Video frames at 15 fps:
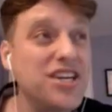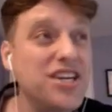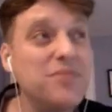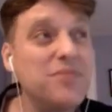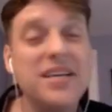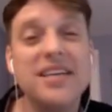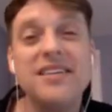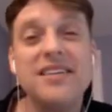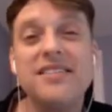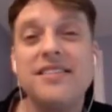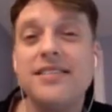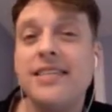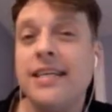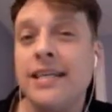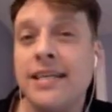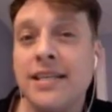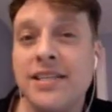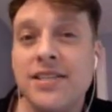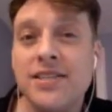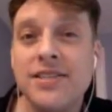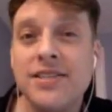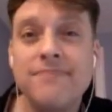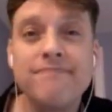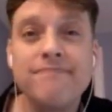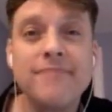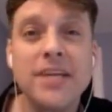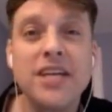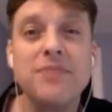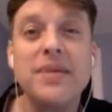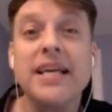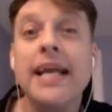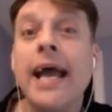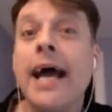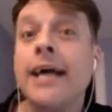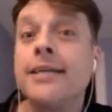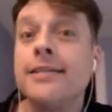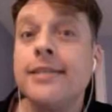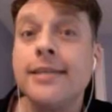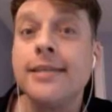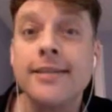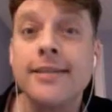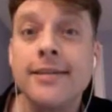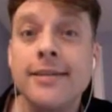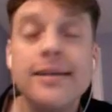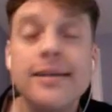It could be a disease, it could be an accident,